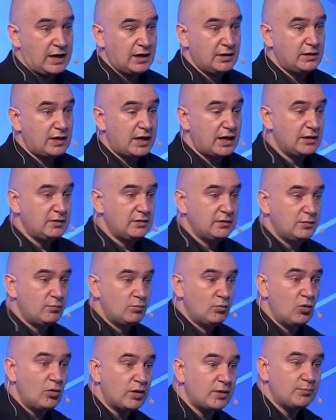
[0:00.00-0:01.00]
And, and
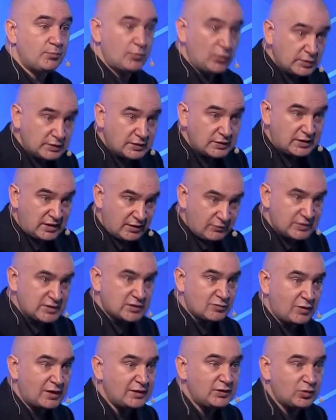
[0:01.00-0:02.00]
more importantly,
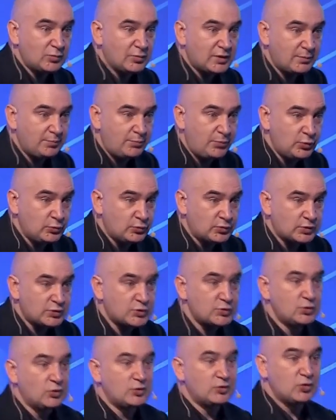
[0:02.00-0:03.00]
with quantum
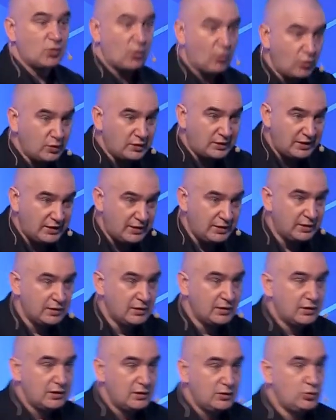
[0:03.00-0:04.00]
computers, not only
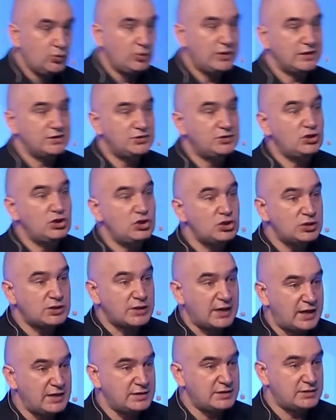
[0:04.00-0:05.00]
you can
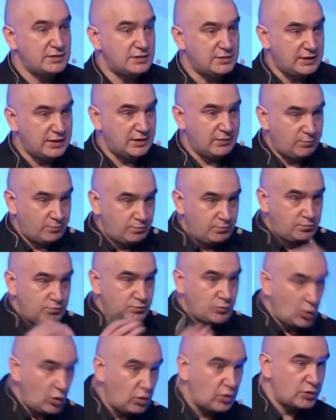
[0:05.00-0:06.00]
digitize the
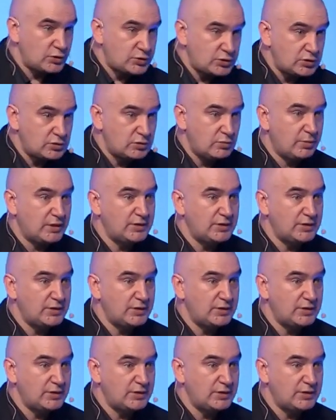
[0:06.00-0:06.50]
Earth,